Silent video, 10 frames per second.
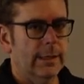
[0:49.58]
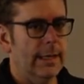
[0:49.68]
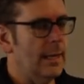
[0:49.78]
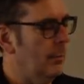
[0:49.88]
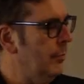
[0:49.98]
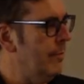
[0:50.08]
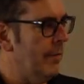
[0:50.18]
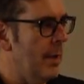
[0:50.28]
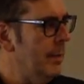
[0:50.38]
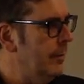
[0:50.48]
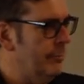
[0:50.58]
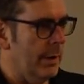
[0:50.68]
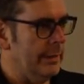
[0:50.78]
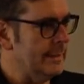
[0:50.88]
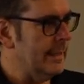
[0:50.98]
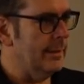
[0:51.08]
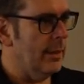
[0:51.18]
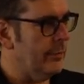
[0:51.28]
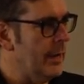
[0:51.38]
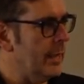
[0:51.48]
can help reframe it. You've probably seen
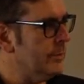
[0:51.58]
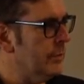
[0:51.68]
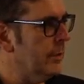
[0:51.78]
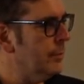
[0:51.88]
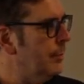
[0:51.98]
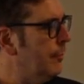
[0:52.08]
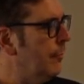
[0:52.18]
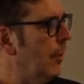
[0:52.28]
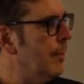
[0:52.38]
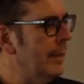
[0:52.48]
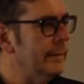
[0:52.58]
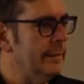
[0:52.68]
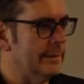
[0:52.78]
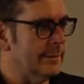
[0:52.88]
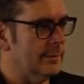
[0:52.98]
the three act structure before, but it's,